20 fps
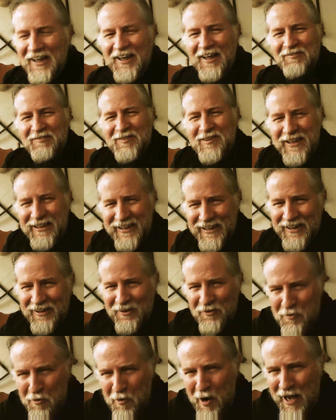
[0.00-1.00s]
I'm digging
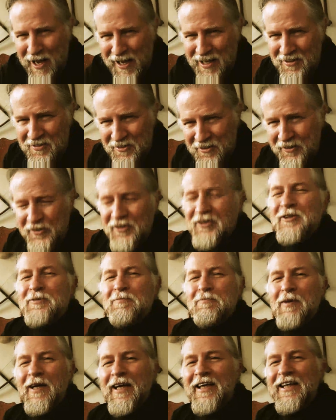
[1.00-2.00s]
around this
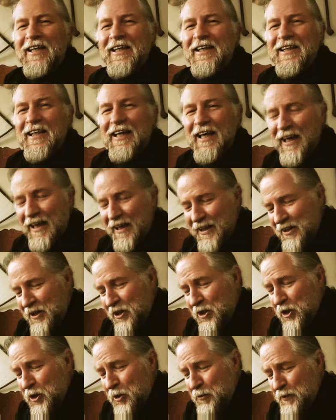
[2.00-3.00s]
blanket now, and
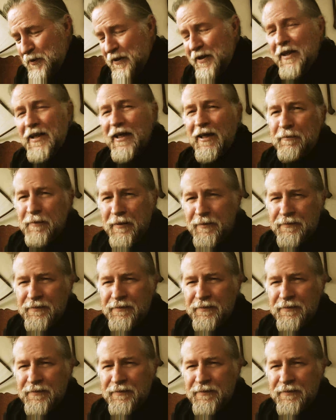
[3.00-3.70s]
I open it up,